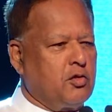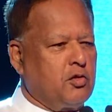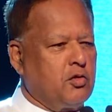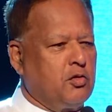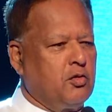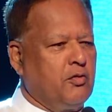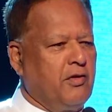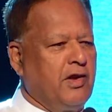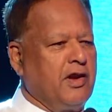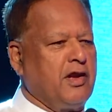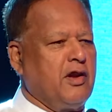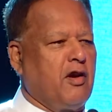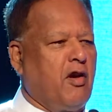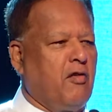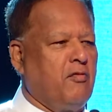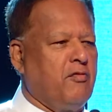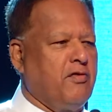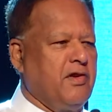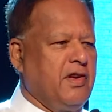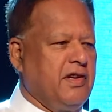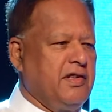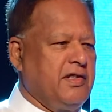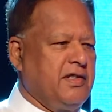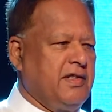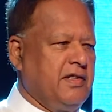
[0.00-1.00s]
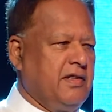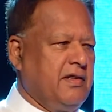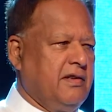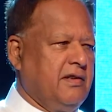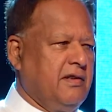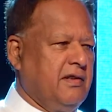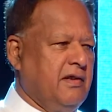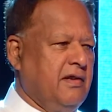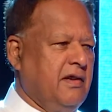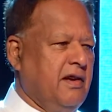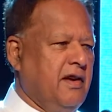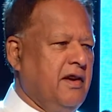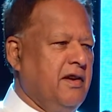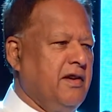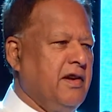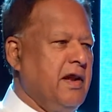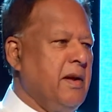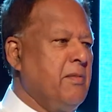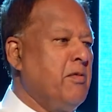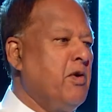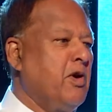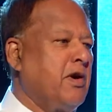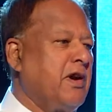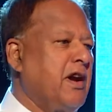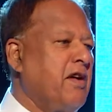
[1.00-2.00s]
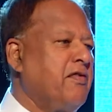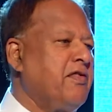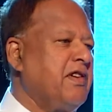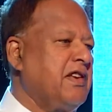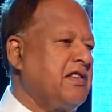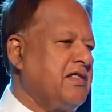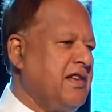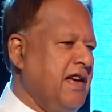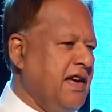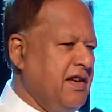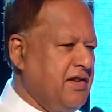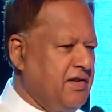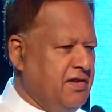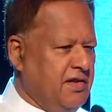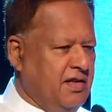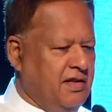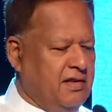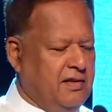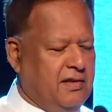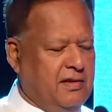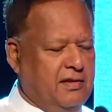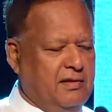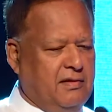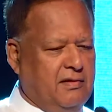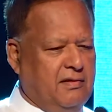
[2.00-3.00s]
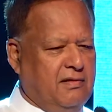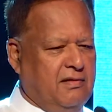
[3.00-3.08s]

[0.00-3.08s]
to very obvious demographic changes,